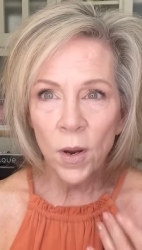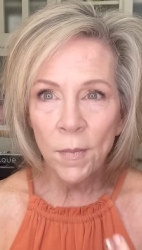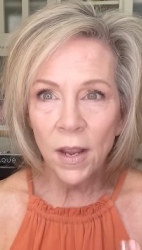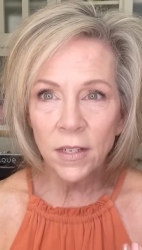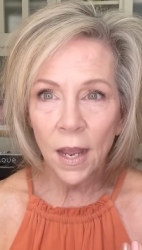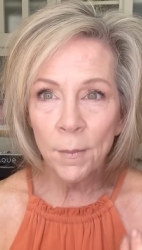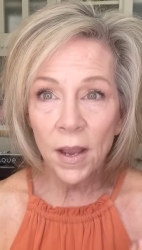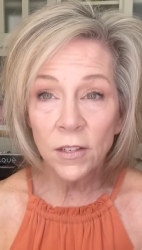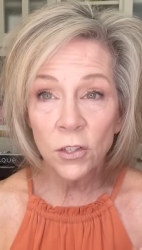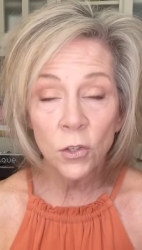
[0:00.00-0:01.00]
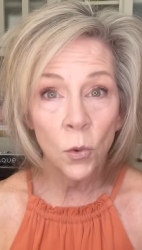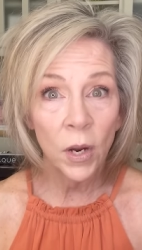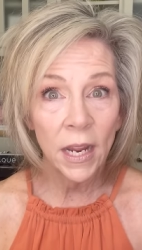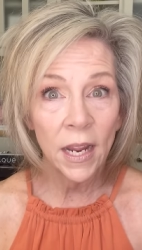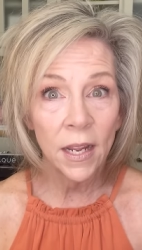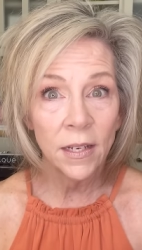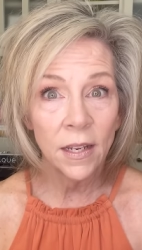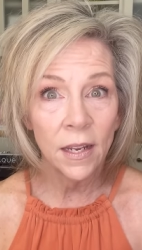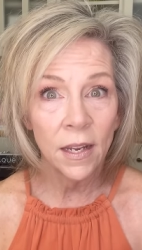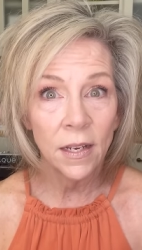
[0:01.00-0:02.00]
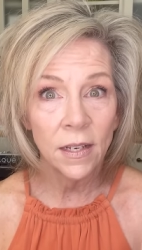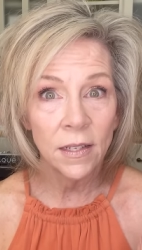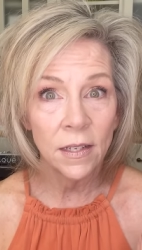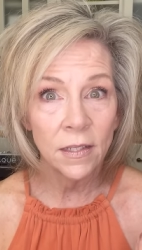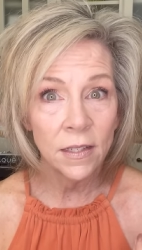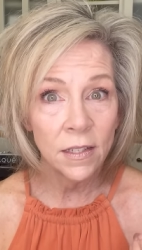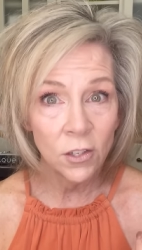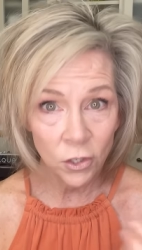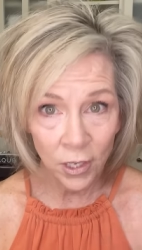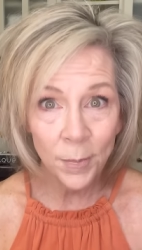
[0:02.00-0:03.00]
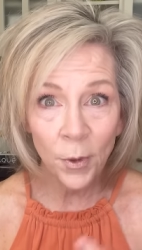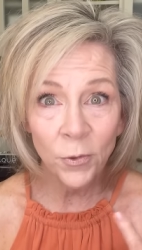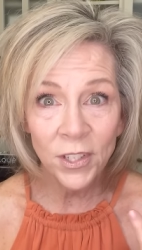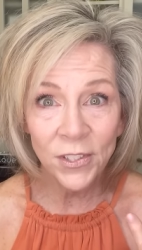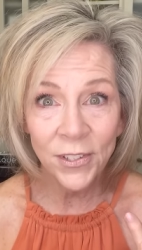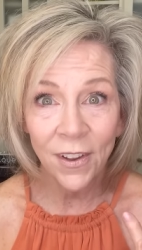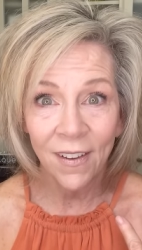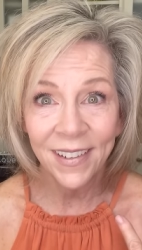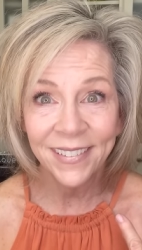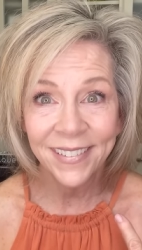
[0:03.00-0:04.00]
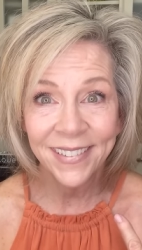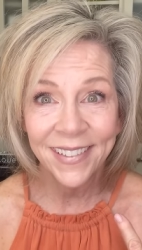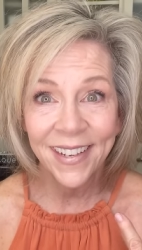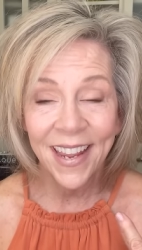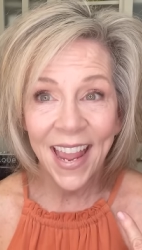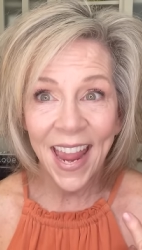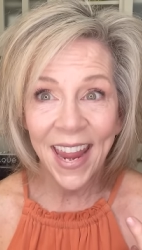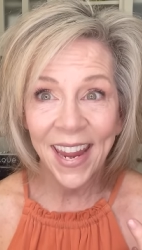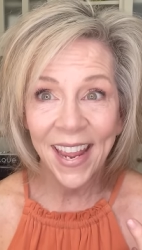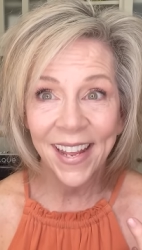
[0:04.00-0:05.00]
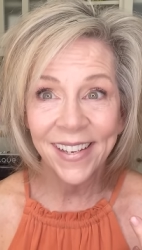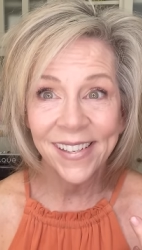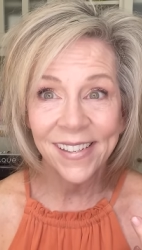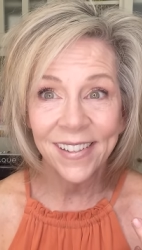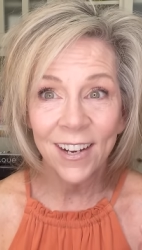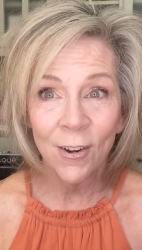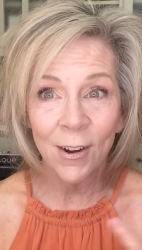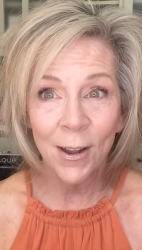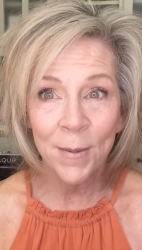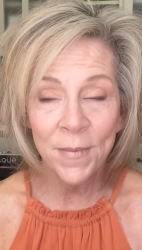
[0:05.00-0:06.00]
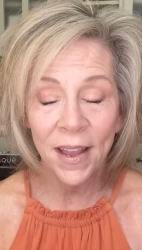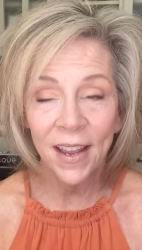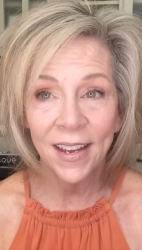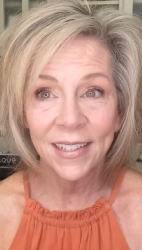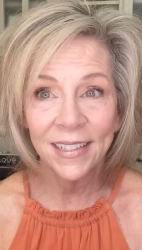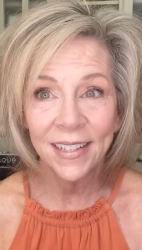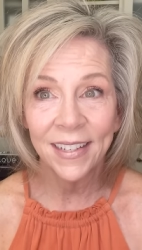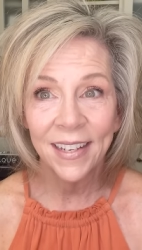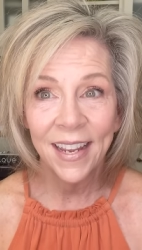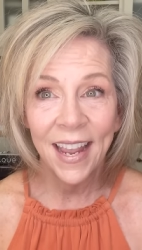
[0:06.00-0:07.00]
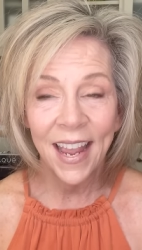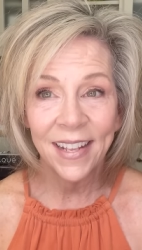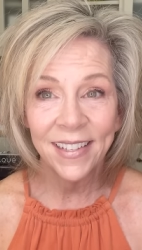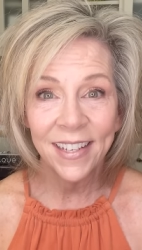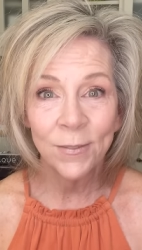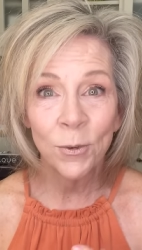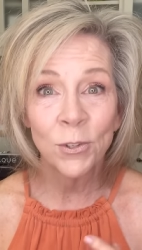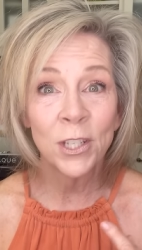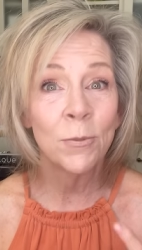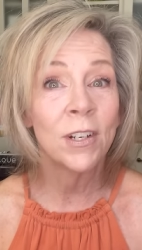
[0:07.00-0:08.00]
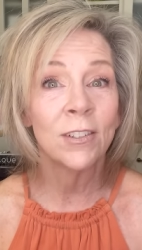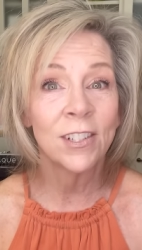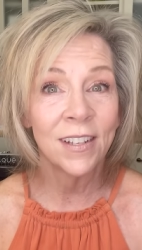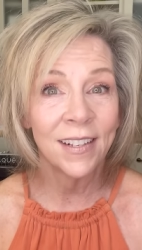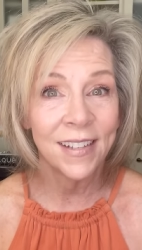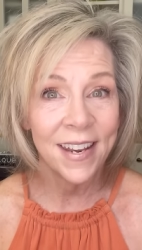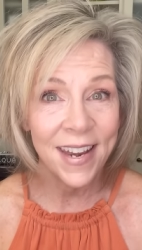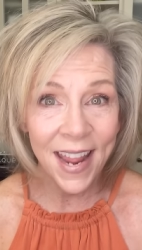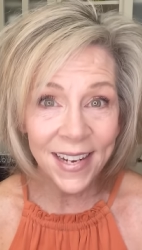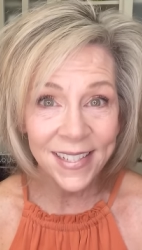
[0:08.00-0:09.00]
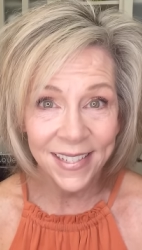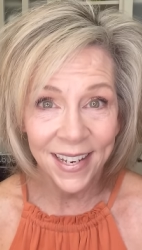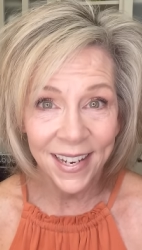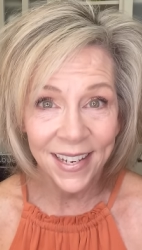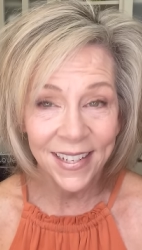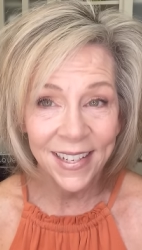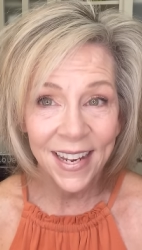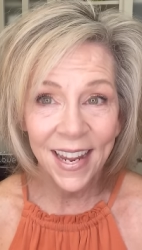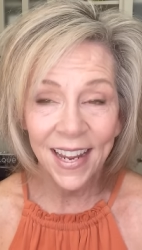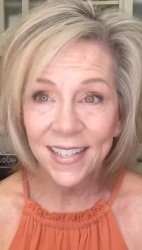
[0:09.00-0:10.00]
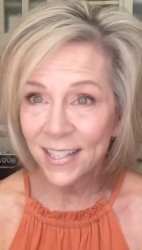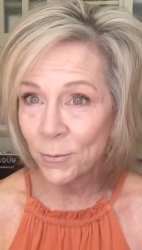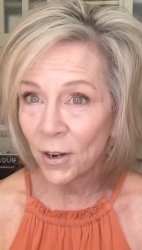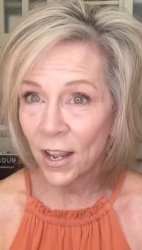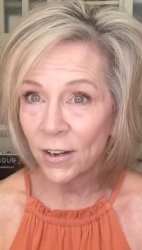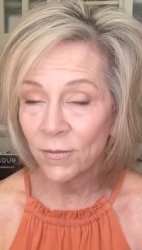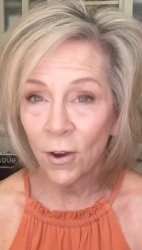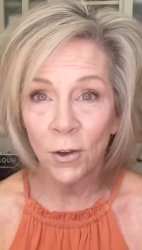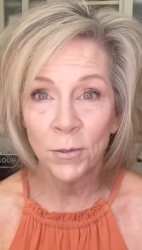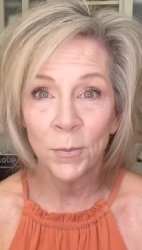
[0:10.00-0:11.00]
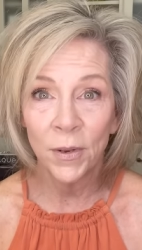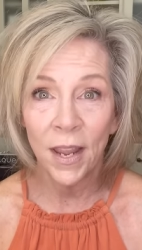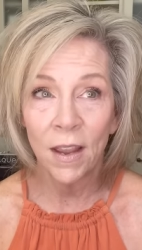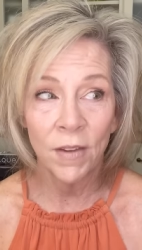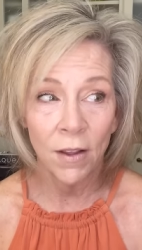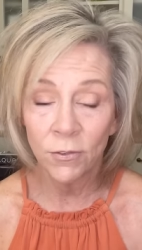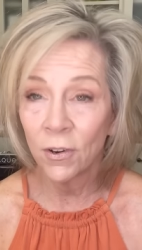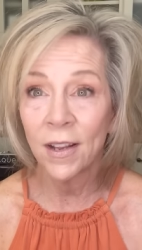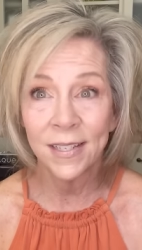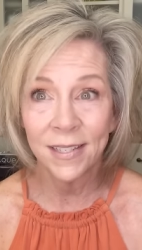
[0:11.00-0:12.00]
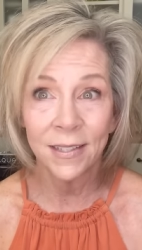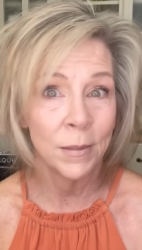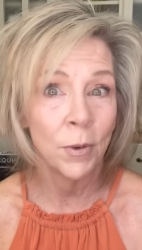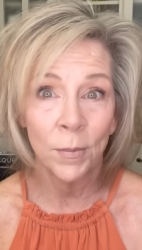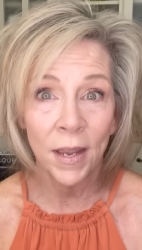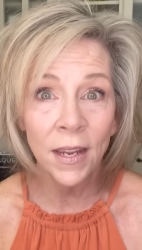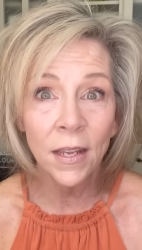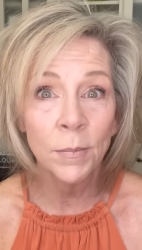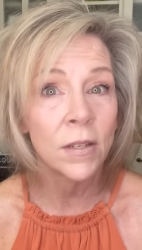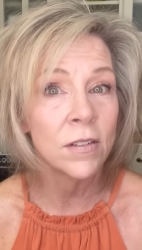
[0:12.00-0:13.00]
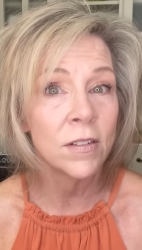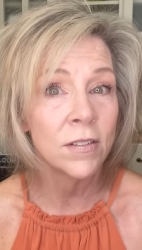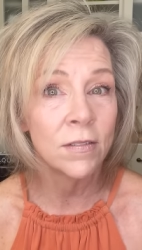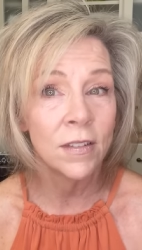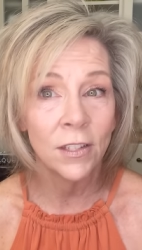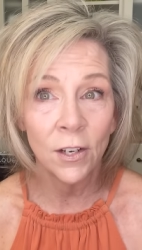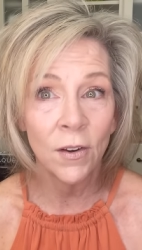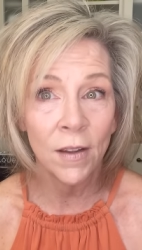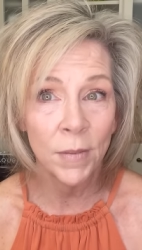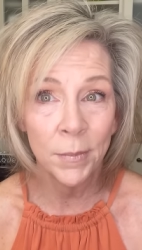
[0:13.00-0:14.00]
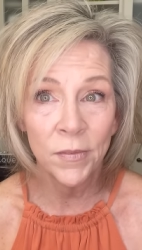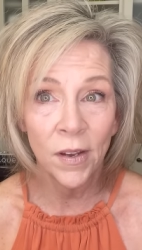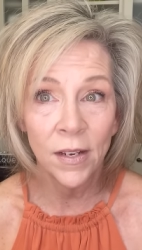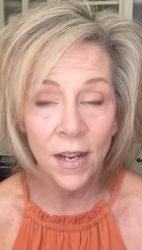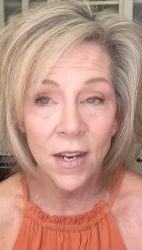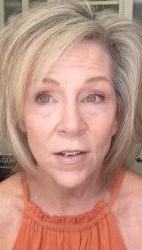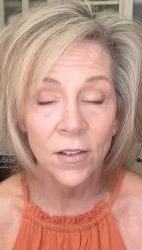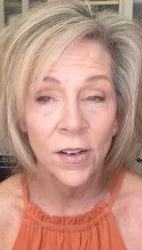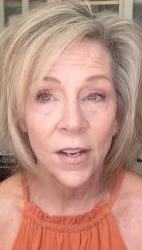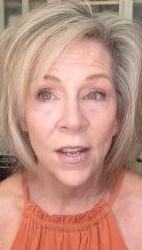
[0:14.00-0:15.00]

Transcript: We might, I might just go ahead and sleep on this tonight, and then I'll come back and then we'll see what it looks like the next day and see what kind of volume we have after I sleep on my head, because, you know, I have baby fine hair